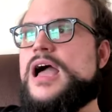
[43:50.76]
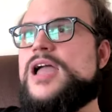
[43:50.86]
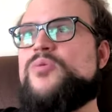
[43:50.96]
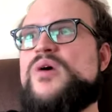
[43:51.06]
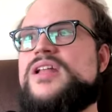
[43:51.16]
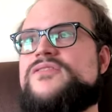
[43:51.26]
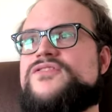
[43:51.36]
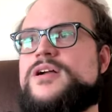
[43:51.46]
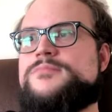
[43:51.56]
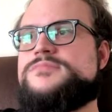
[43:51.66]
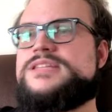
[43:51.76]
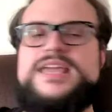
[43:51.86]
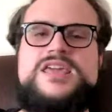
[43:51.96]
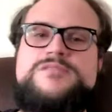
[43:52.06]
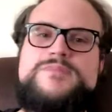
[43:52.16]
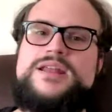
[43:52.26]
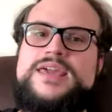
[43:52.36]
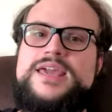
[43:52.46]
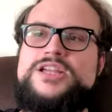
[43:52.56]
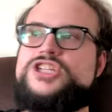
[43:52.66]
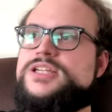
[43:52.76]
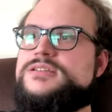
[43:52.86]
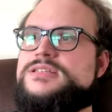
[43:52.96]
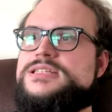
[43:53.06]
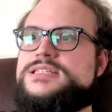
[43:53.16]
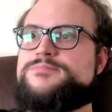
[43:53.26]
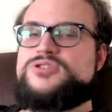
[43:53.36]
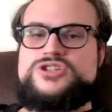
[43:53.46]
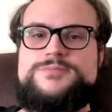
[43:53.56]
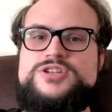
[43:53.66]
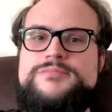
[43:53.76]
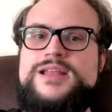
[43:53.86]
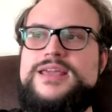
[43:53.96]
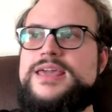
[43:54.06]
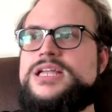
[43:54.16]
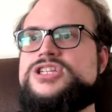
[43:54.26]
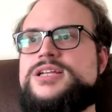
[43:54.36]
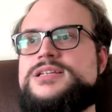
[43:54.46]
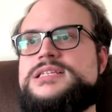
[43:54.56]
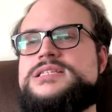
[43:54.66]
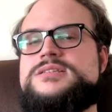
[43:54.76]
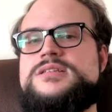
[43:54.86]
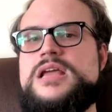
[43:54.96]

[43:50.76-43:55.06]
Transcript: I went from taking medications, prescription medications,